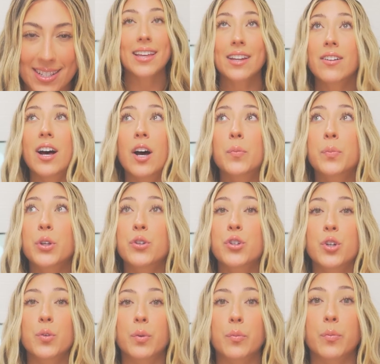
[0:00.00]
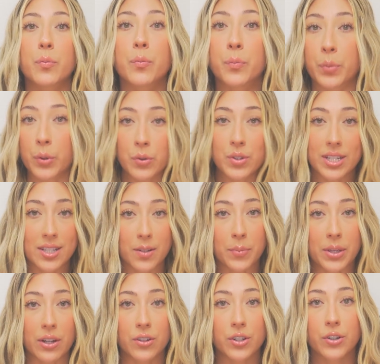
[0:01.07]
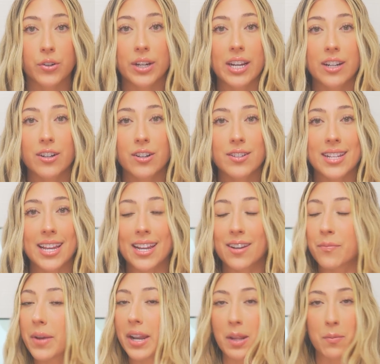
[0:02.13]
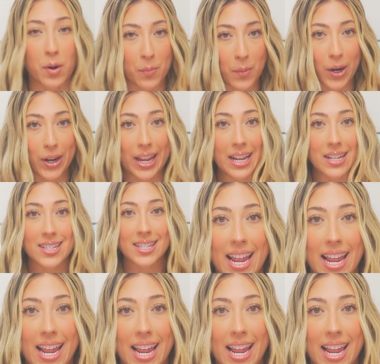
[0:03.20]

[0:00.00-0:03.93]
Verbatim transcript: That'll help YouTube boost its appeal to creators in many more markets.